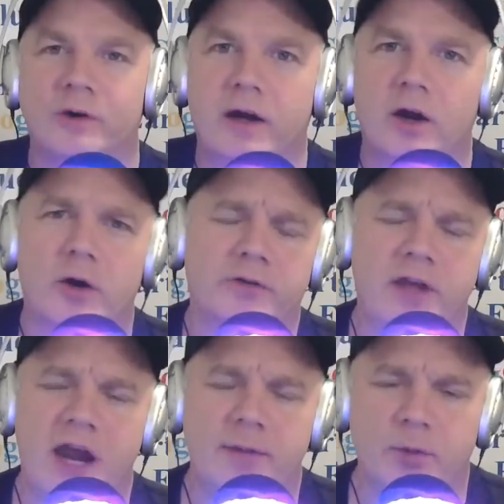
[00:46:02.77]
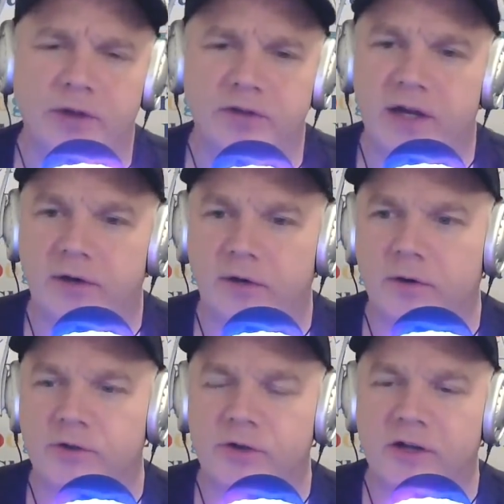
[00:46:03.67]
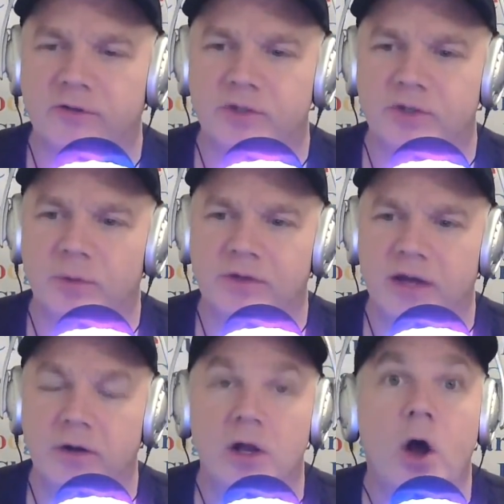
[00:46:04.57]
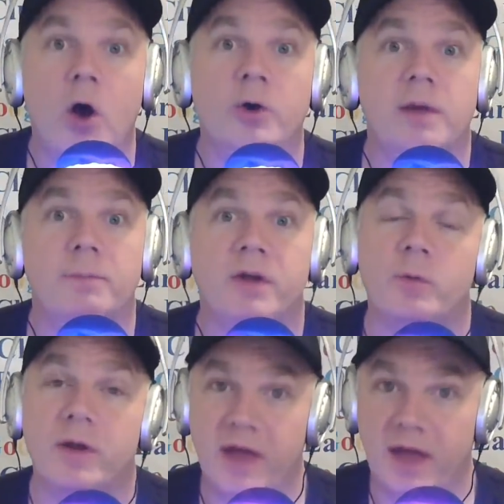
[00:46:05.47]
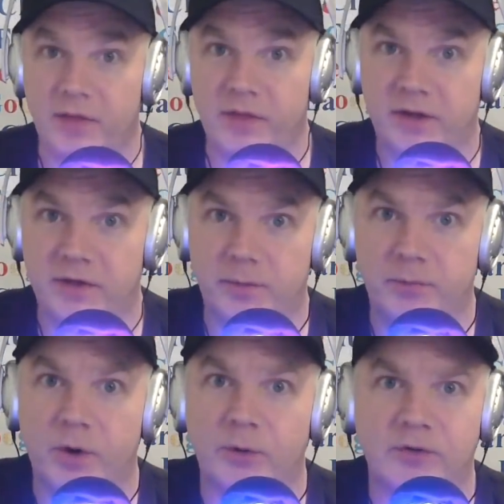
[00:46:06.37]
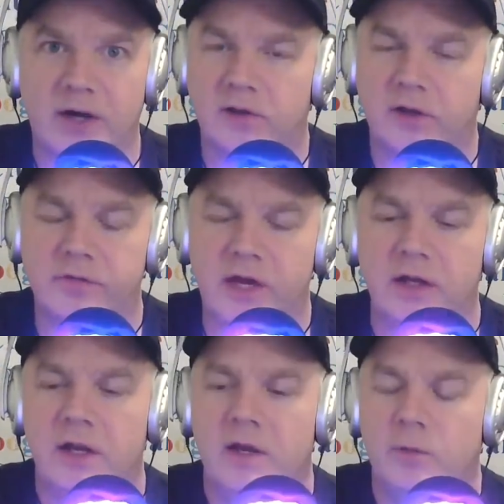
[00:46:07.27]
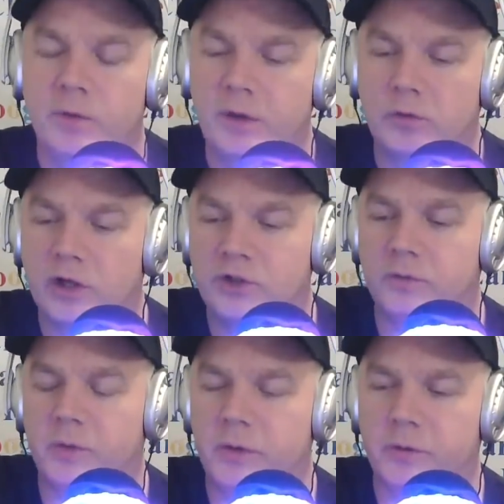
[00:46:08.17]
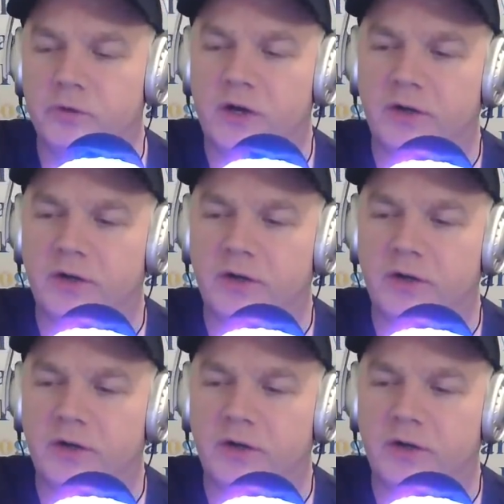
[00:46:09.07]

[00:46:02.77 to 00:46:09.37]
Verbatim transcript: had, oh, this camera went down and our transmission went down. Oh yeah. By the way, the boat, I love that when they were trying